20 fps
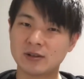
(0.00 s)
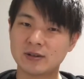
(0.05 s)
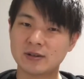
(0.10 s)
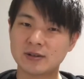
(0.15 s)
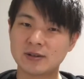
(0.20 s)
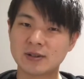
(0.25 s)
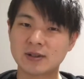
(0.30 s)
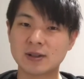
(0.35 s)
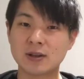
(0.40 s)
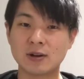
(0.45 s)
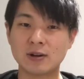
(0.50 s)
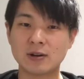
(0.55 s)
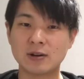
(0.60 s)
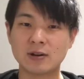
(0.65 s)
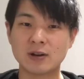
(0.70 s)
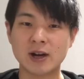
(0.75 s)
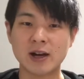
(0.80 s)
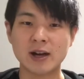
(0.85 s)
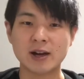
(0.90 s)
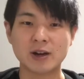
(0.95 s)
so
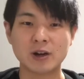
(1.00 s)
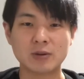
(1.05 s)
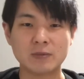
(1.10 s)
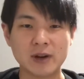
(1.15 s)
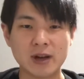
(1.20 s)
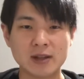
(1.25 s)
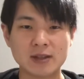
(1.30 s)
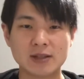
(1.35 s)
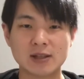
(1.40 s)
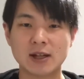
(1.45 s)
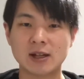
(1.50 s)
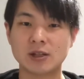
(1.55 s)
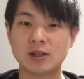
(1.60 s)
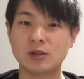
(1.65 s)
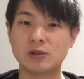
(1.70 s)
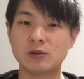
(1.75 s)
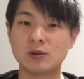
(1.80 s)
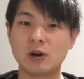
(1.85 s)
I recommend that you